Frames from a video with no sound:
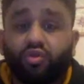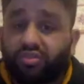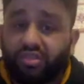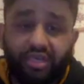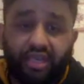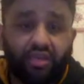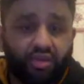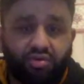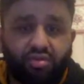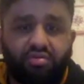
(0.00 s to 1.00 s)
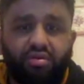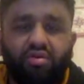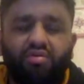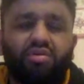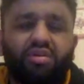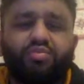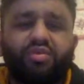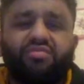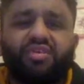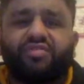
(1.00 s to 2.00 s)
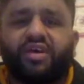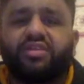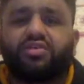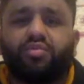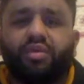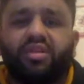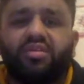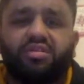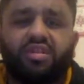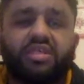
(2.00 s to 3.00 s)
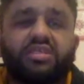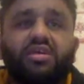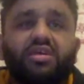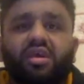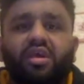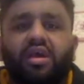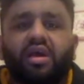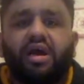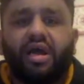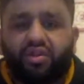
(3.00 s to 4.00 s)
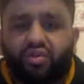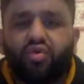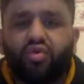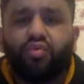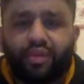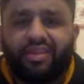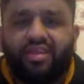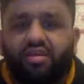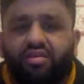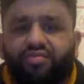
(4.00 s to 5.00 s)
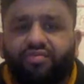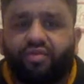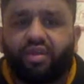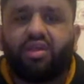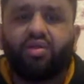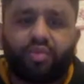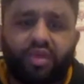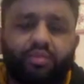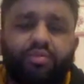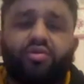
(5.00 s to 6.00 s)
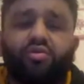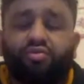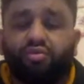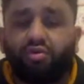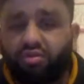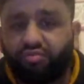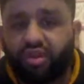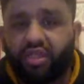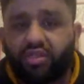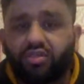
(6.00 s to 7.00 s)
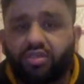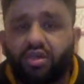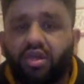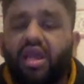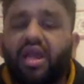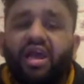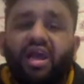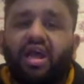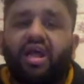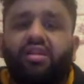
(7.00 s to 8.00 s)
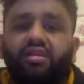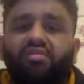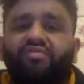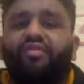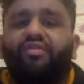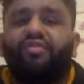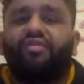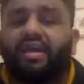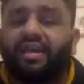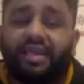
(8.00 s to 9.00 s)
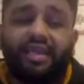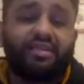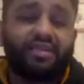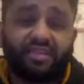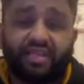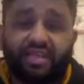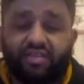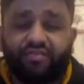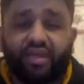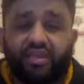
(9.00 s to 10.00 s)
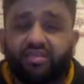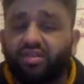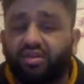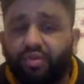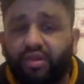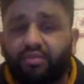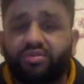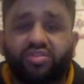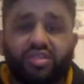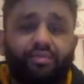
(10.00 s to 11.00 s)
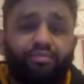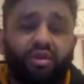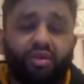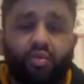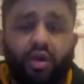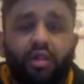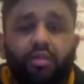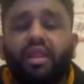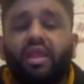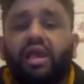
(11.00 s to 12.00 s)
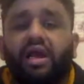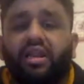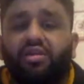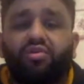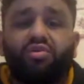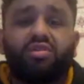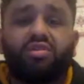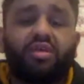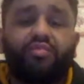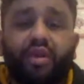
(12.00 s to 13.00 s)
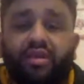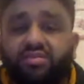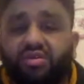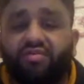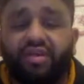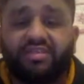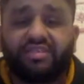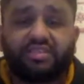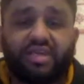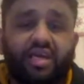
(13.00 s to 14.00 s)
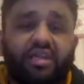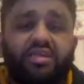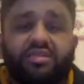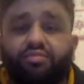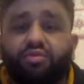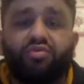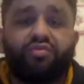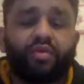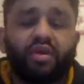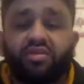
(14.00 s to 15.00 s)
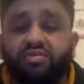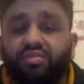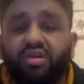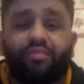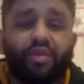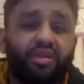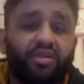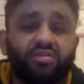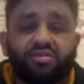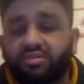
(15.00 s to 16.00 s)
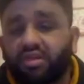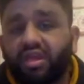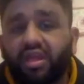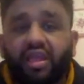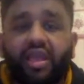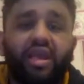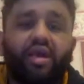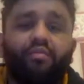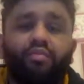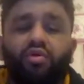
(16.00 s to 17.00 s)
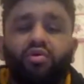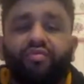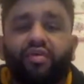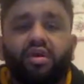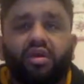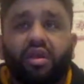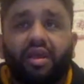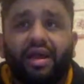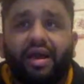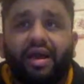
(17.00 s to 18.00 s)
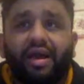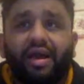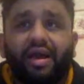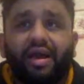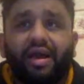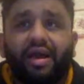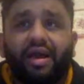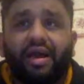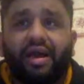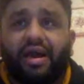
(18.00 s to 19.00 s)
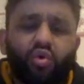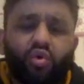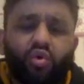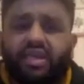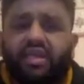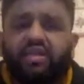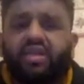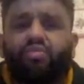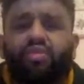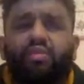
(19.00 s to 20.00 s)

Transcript: Just like all these previous fights coming into this, I do believe he'll be able to control the range, and for that, again, dictate the fight. He's going to be able to jab pretty well. And I do think because of his style, his move, his ability to hit a move, I'm going to again lean with